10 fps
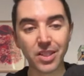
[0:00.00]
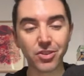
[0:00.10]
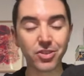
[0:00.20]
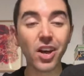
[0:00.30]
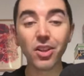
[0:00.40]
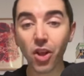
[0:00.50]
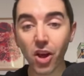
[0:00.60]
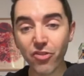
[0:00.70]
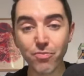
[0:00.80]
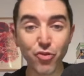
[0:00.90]
there's not a
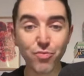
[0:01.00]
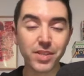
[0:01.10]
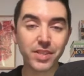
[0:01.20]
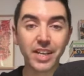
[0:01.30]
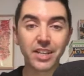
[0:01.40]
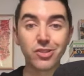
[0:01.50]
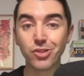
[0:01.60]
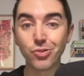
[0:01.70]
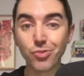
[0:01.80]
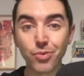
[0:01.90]
lot of movement that I can
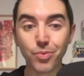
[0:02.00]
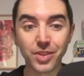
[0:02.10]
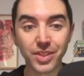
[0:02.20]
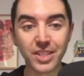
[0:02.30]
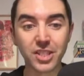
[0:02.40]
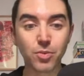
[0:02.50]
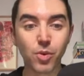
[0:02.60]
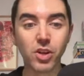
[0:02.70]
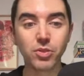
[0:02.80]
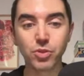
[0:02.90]
do with this
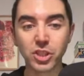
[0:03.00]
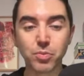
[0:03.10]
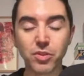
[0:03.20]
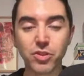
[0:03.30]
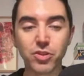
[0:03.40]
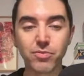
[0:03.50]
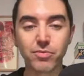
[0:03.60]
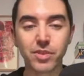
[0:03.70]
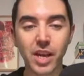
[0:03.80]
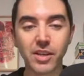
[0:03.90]
squad, just with
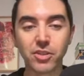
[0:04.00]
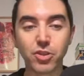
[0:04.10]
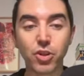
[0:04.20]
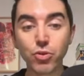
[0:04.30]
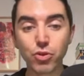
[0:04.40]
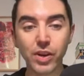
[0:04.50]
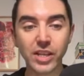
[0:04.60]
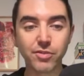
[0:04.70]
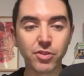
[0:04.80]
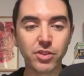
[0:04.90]
kind of two
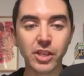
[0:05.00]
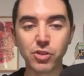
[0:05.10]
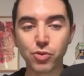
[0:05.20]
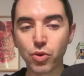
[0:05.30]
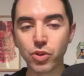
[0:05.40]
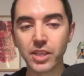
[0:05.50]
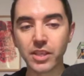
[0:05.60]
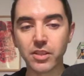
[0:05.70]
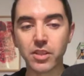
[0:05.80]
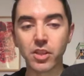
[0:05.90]
transfers. Like George
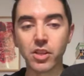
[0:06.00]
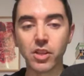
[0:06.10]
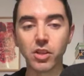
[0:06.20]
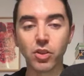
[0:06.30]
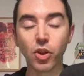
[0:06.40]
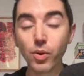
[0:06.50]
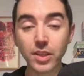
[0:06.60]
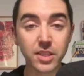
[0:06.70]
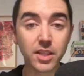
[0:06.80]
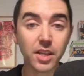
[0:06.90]
is the
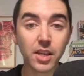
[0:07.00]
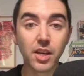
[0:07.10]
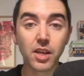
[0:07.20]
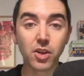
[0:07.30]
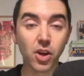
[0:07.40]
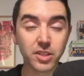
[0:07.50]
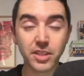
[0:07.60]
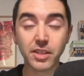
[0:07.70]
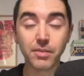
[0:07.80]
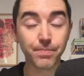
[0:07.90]
lowest
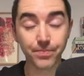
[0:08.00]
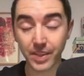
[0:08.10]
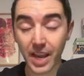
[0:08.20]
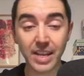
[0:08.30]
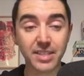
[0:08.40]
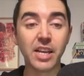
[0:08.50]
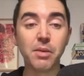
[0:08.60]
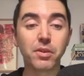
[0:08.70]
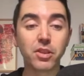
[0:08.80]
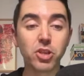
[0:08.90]
costing asset
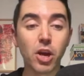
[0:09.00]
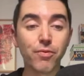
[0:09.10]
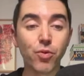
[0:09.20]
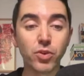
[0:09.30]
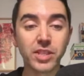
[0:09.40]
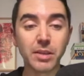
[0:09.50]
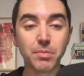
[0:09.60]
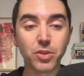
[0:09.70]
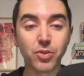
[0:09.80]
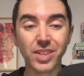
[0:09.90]
among the top four
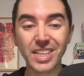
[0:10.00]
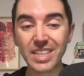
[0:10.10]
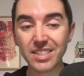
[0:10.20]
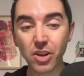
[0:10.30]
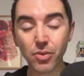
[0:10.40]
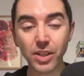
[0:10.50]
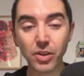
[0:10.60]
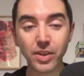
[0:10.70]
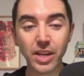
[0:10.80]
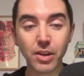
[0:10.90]
teams, so he's not really going